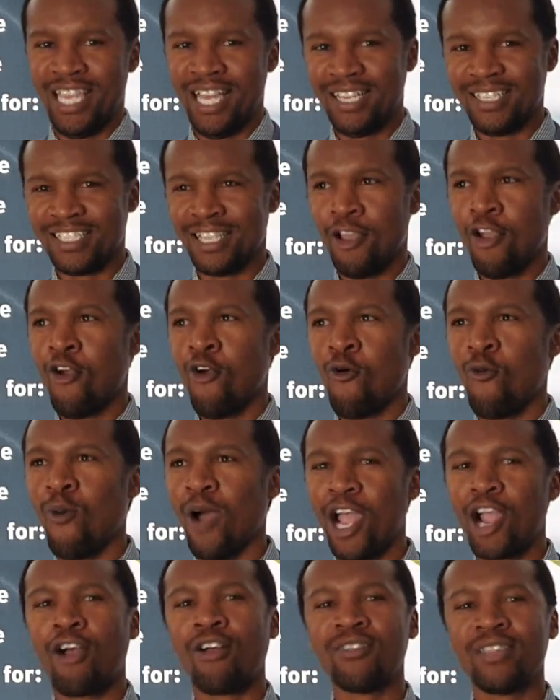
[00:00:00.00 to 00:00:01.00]
else. Why
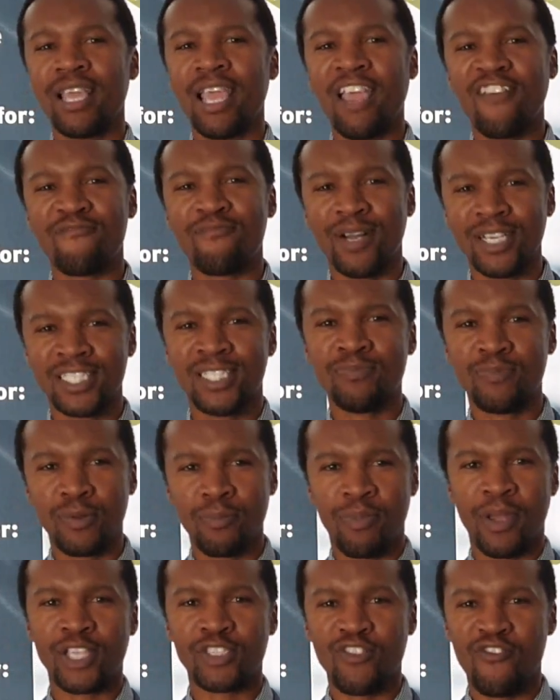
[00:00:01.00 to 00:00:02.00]
can't they have multiple
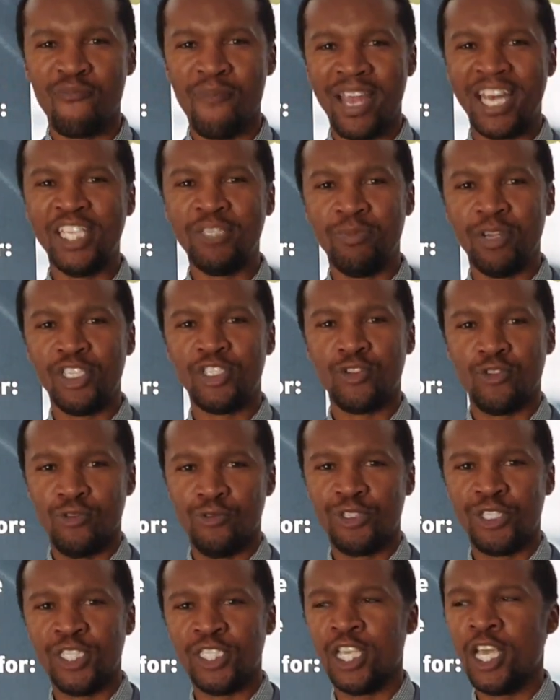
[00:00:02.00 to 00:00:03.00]
pairs of management
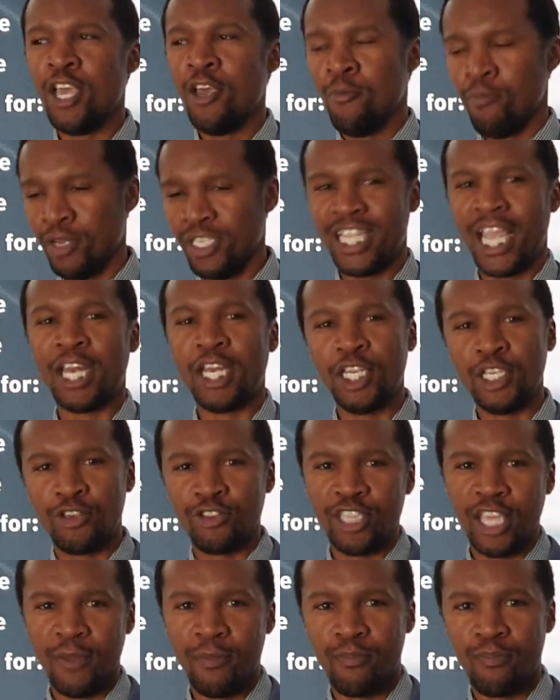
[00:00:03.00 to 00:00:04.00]
solutions pertaining to
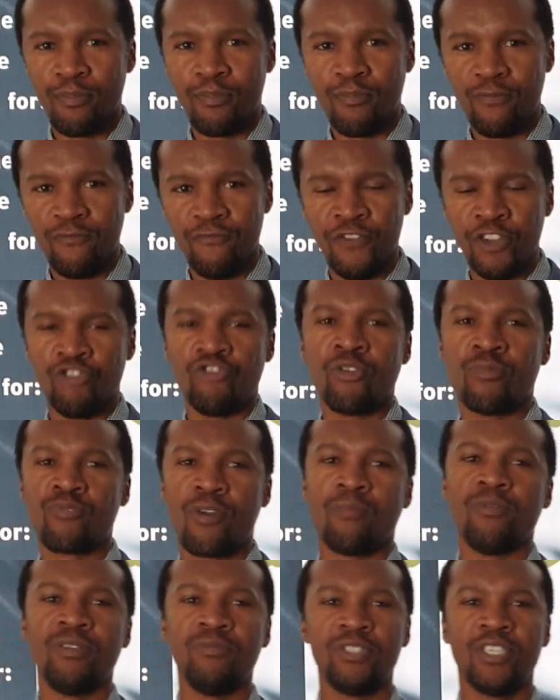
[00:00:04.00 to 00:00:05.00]
their visual
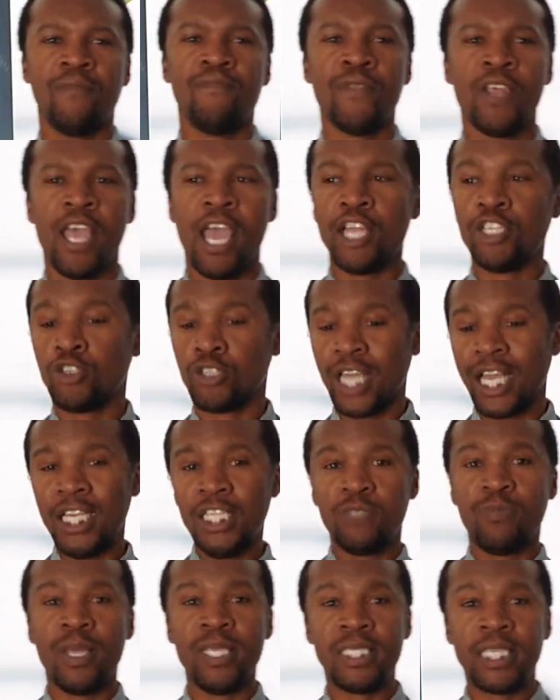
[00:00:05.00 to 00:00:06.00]
provenance. And so that is
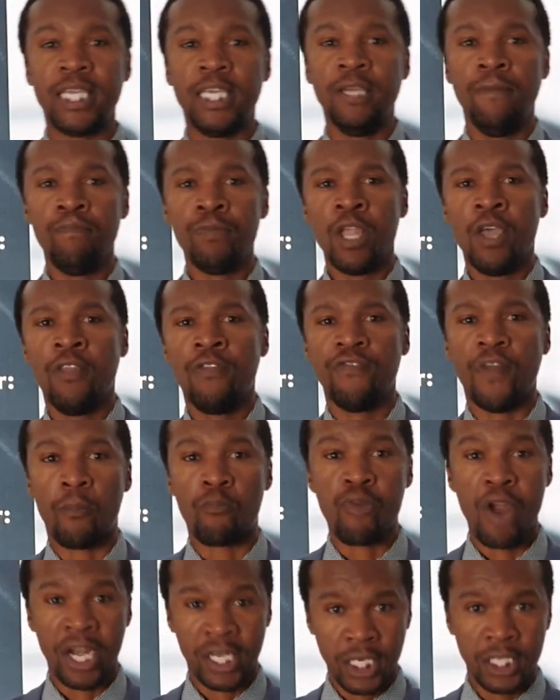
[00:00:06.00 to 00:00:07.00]
basically the
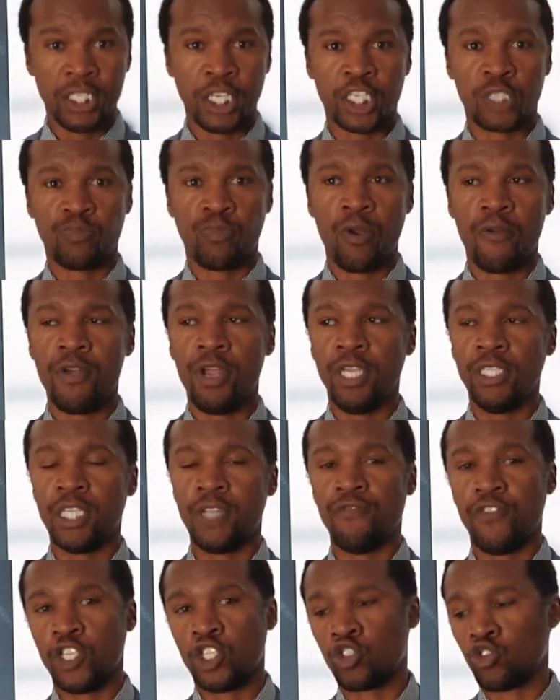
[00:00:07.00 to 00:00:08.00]
practice experience
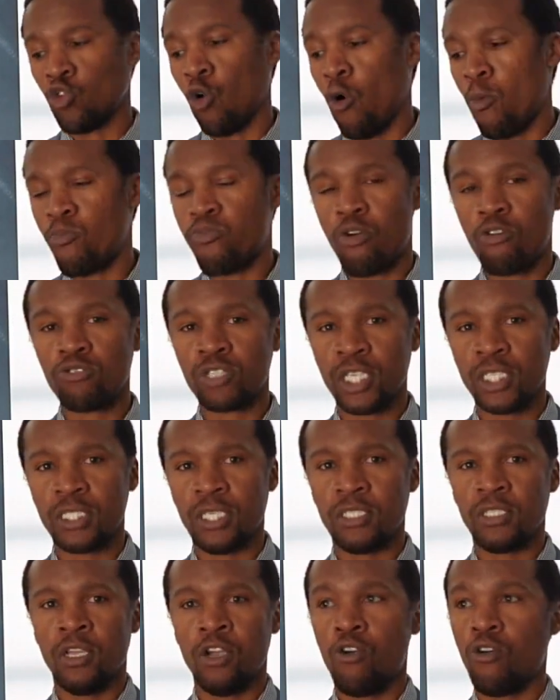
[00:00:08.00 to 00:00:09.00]
and the store
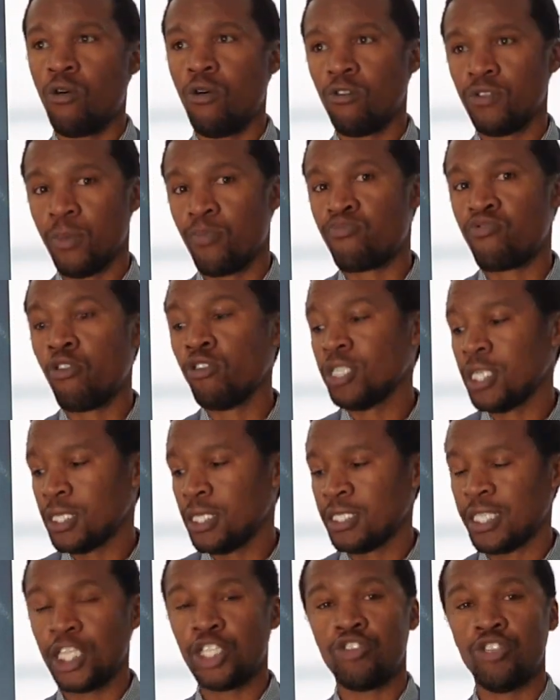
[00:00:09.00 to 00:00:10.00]
processes or the
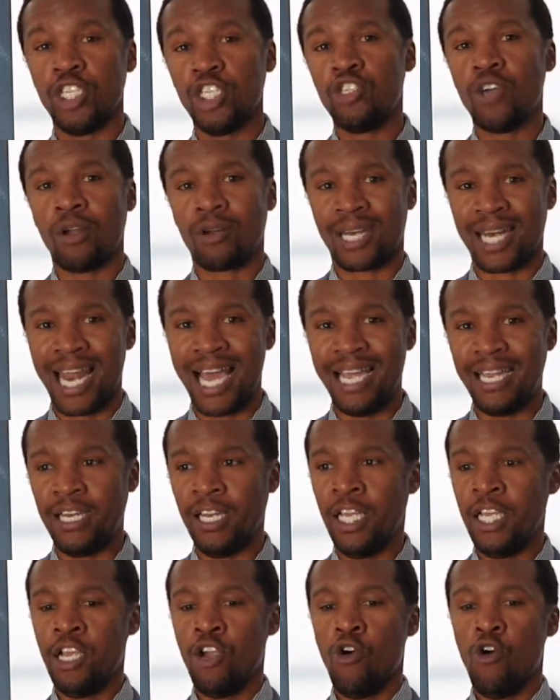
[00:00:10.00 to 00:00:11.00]
processes that you need to outline
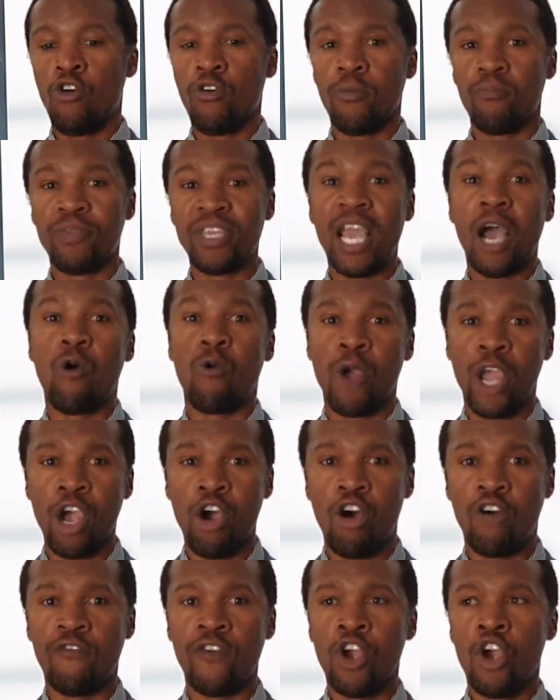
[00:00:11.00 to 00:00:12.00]
or be aware
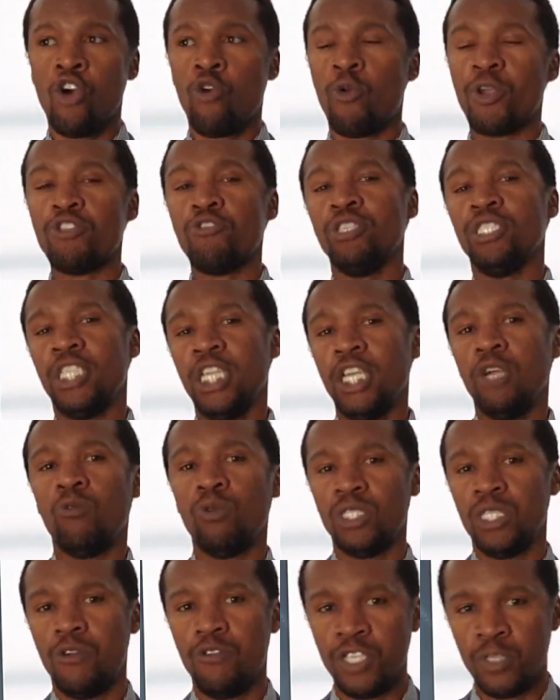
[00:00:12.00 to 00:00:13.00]
of when you're dealing
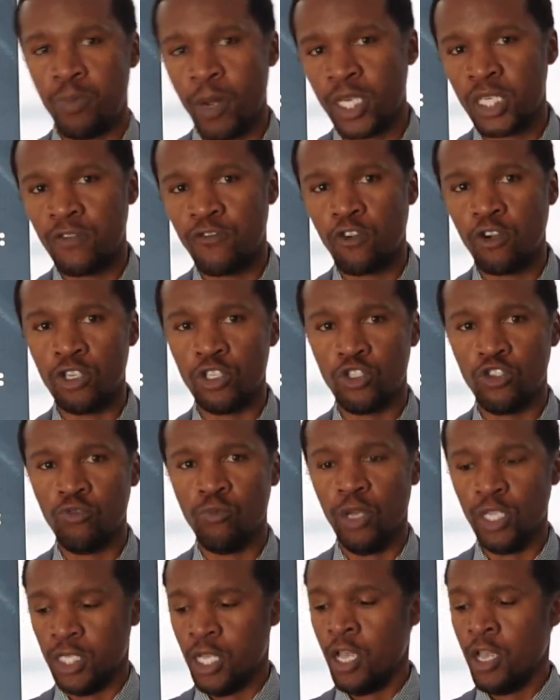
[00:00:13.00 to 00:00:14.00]
with the respective
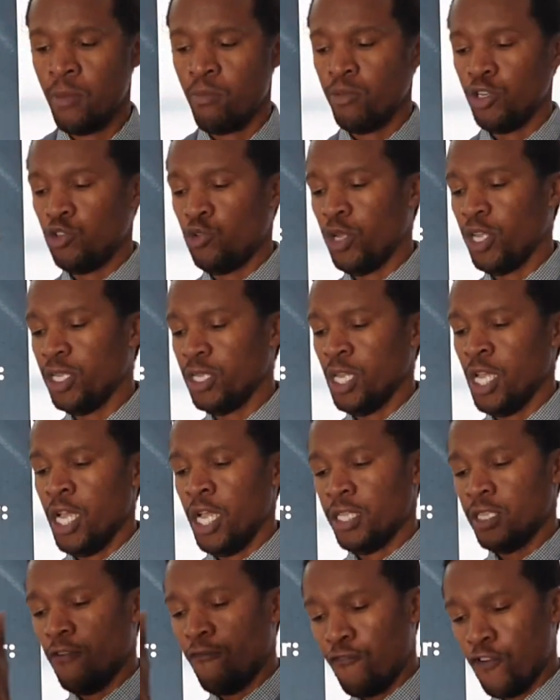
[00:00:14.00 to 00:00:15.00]
consumers between
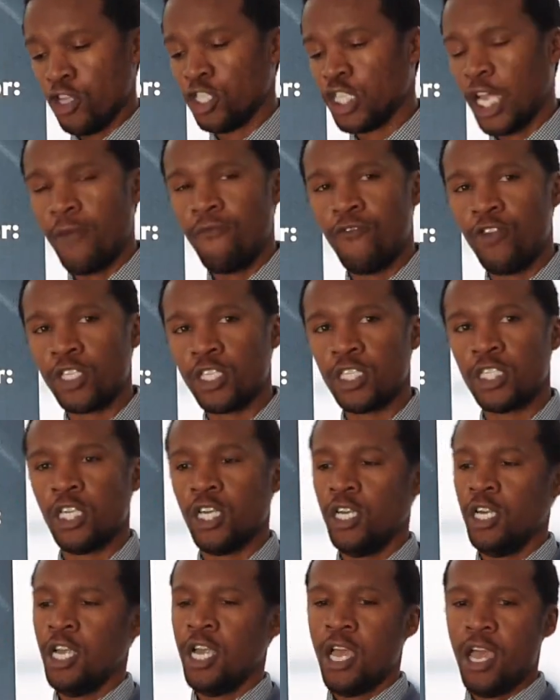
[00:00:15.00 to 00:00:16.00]
the first time visitor
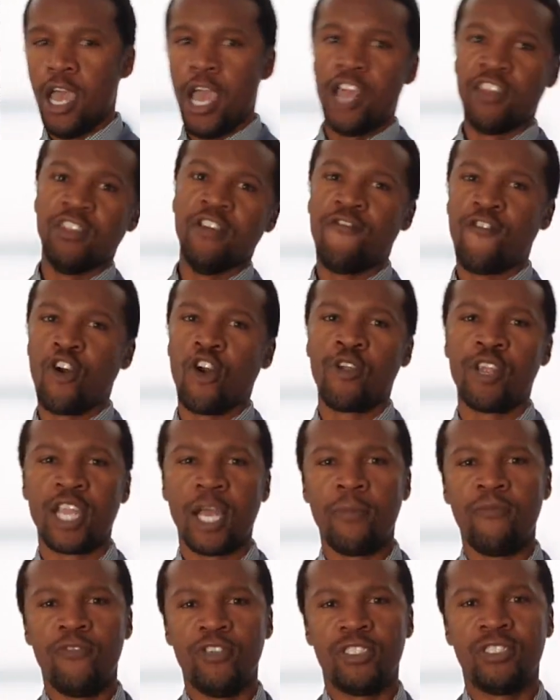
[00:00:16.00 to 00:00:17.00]
and the following
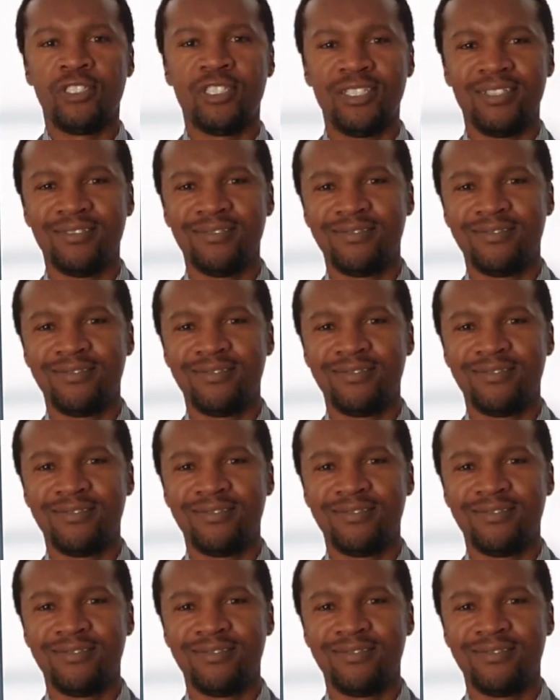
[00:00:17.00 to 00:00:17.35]
up visitor.